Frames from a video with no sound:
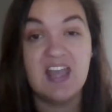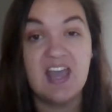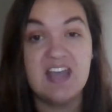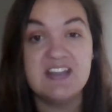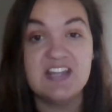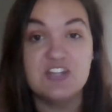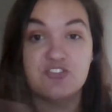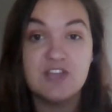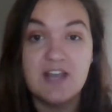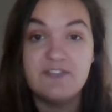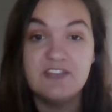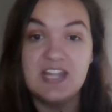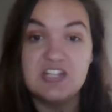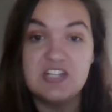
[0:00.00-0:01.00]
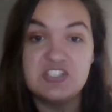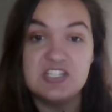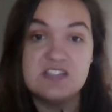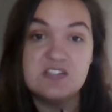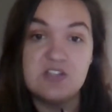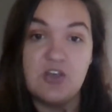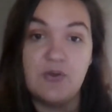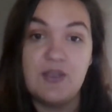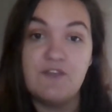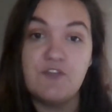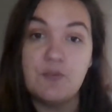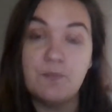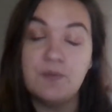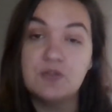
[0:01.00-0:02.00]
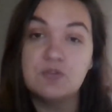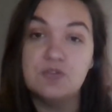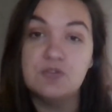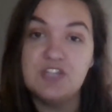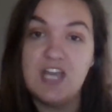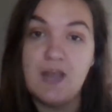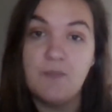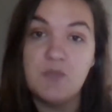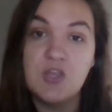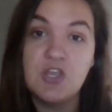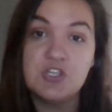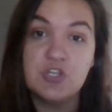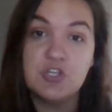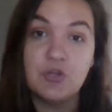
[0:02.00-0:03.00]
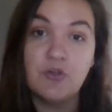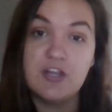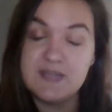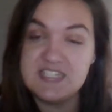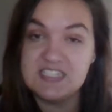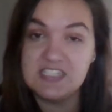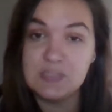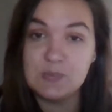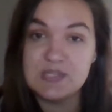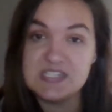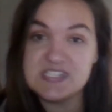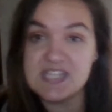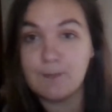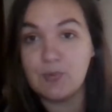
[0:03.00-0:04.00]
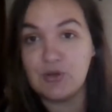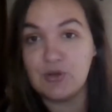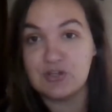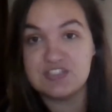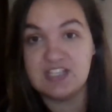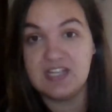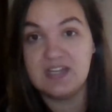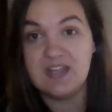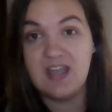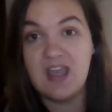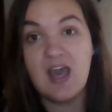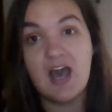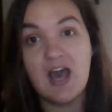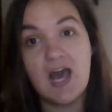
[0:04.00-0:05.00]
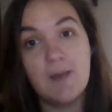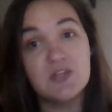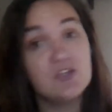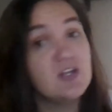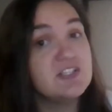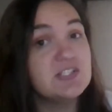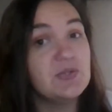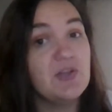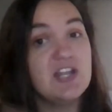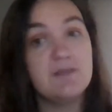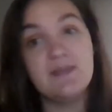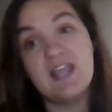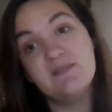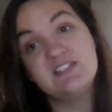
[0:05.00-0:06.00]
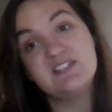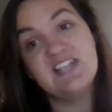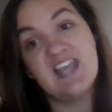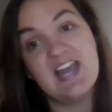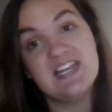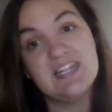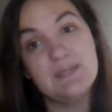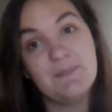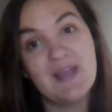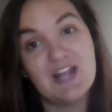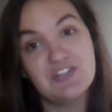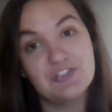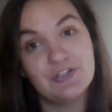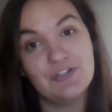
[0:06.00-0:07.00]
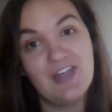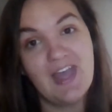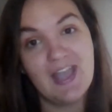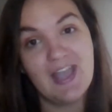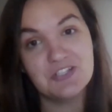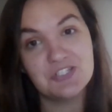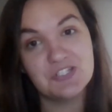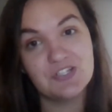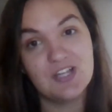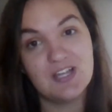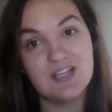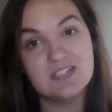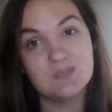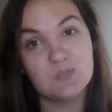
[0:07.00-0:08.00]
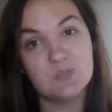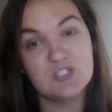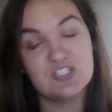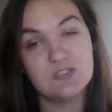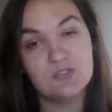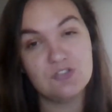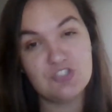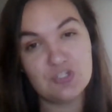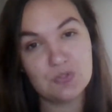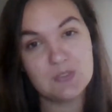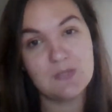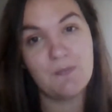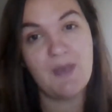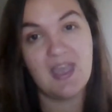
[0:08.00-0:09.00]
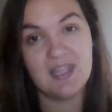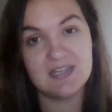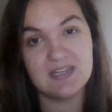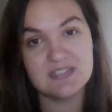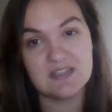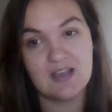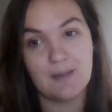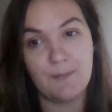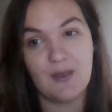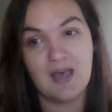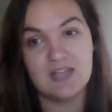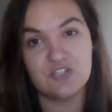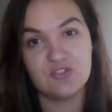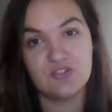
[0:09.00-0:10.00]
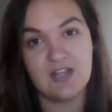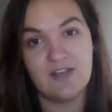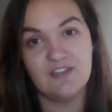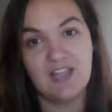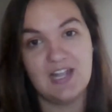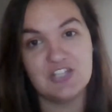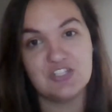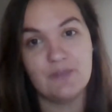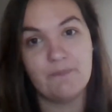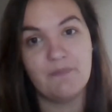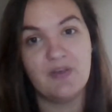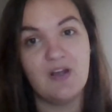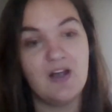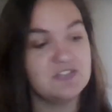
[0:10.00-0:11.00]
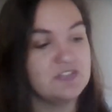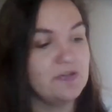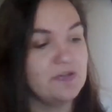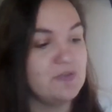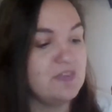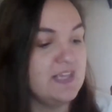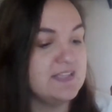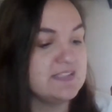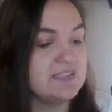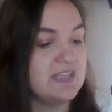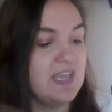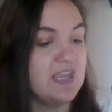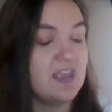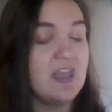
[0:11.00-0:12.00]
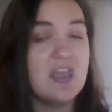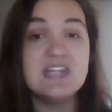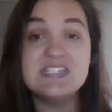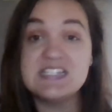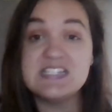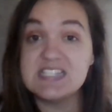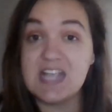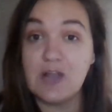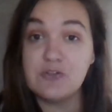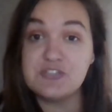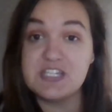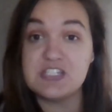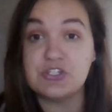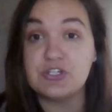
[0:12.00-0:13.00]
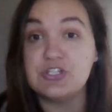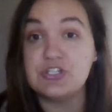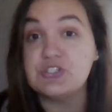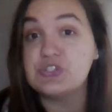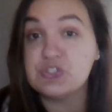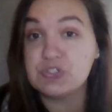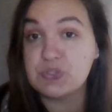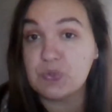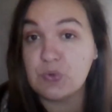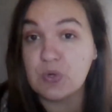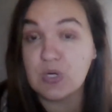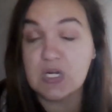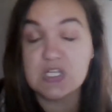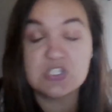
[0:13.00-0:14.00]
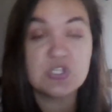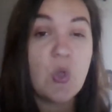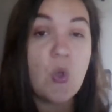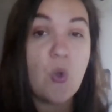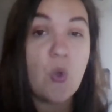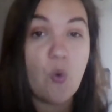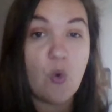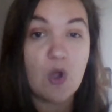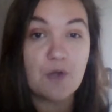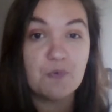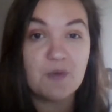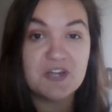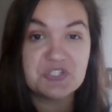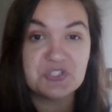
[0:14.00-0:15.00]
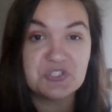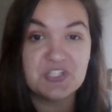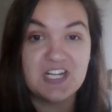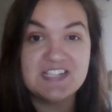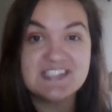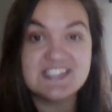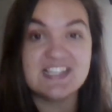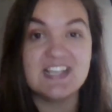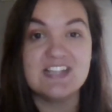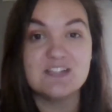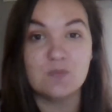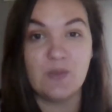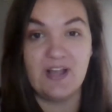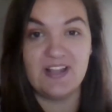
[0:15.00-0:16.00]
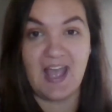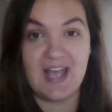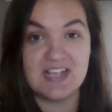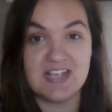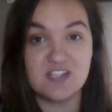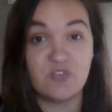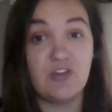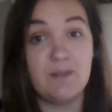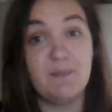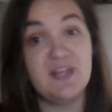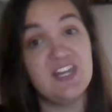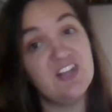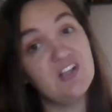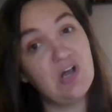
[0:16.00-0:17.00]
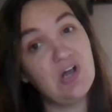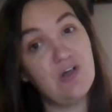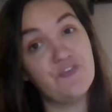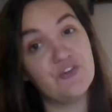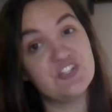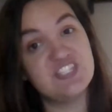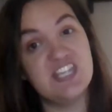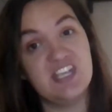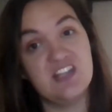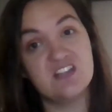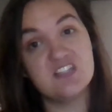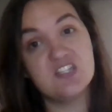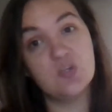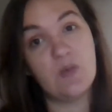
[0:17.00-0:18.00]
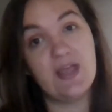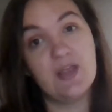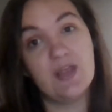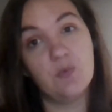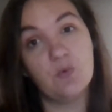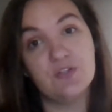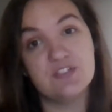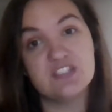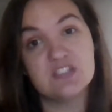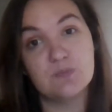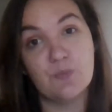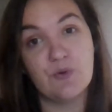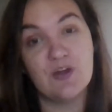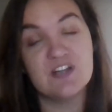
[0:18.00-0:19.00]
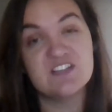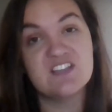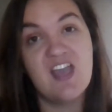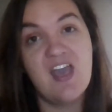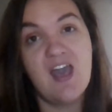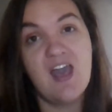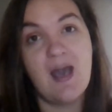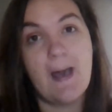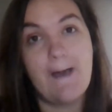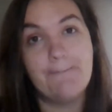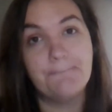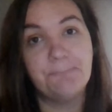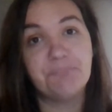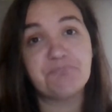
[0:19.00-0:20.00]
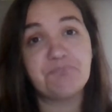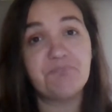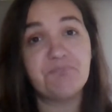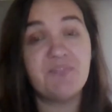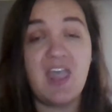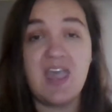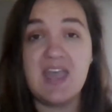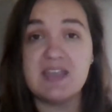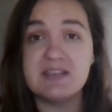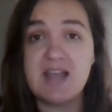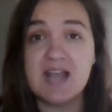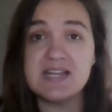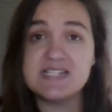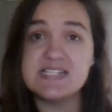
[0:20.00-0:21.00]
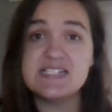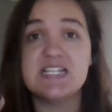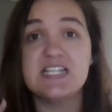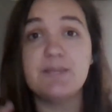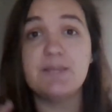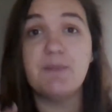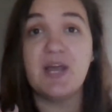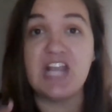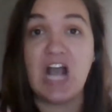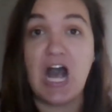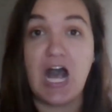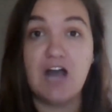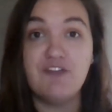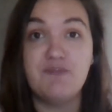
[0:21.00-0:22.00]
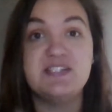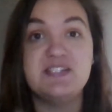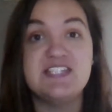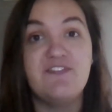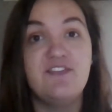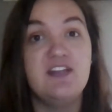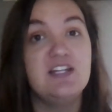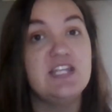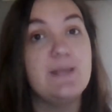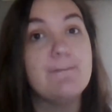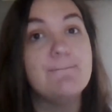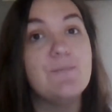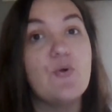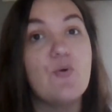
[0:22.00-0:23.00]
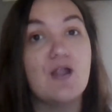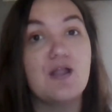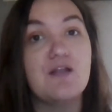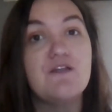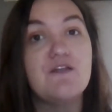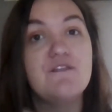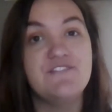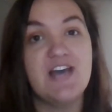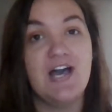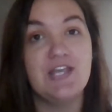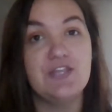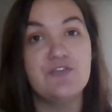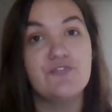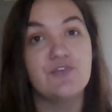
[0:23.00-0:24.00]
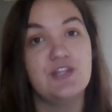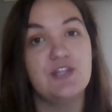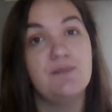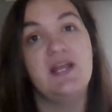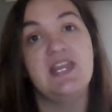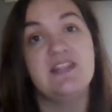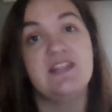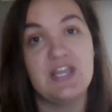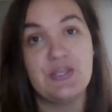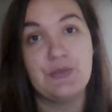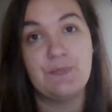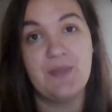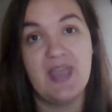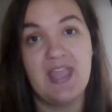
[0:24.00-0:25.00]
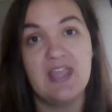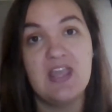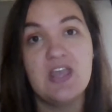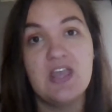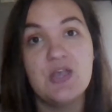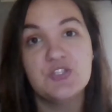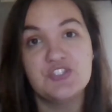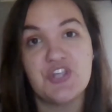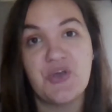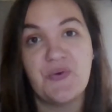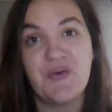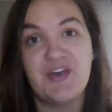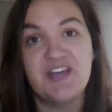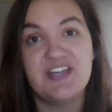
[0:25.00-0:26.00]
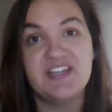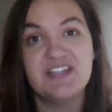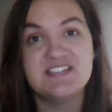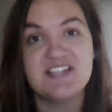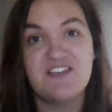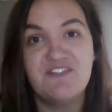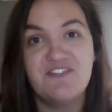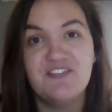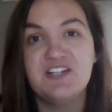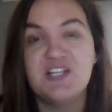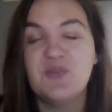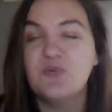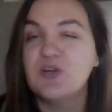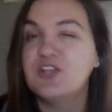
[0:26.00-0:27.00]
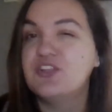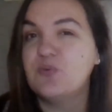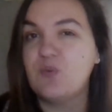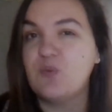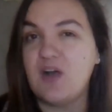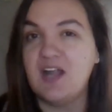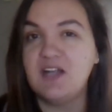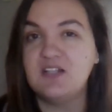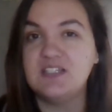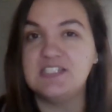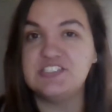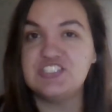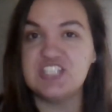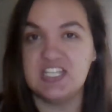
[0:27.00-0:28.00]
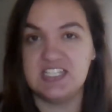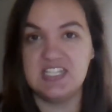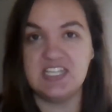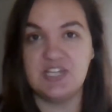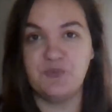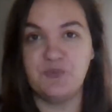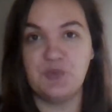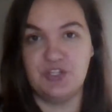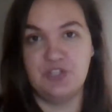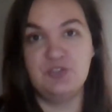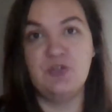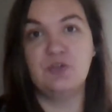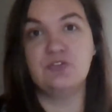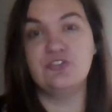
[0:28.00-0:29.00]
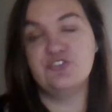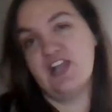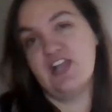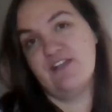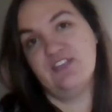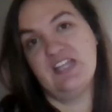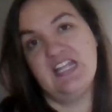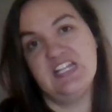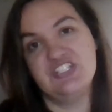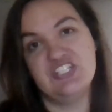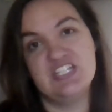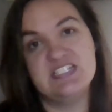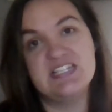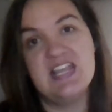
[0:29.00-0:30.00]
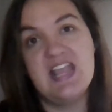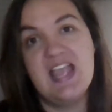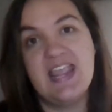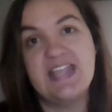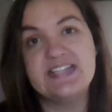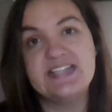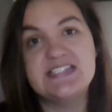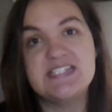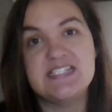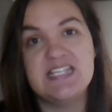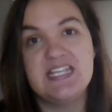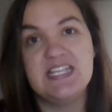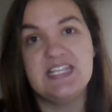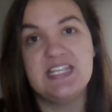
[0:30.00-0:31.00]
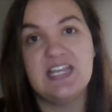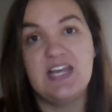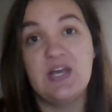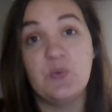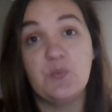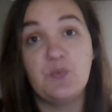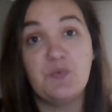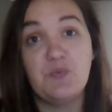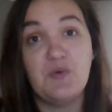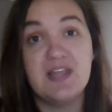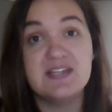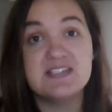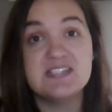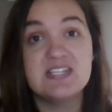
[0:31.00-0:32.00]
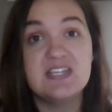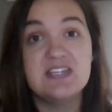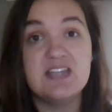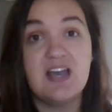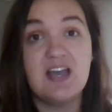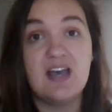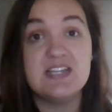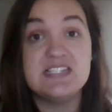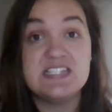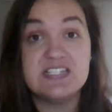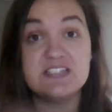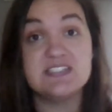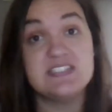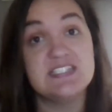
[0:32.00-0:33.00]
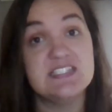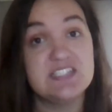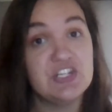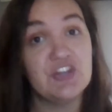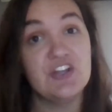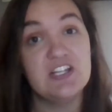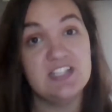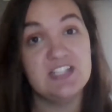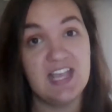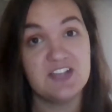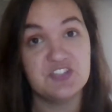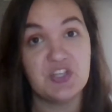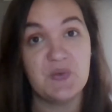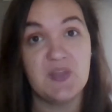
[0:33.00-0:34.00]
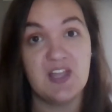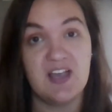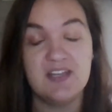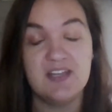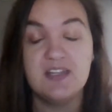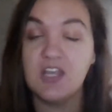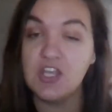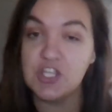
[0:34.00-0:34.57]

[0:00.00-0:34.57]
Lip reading: And then travel agents, though, if you book through them, you're going to be dealing with the same person. And they're also going to be able to add in magical extras, which do depend upon the travel agent, but also things like discounts at certain stores or restaurants, as well as free mini golf or tickets to Wide World of Sports. Not necessarily money off, but definitely more value for the money that you pay. So definitely worth your while checking in with your local travel agent and seeing what deals Disney currently has going on.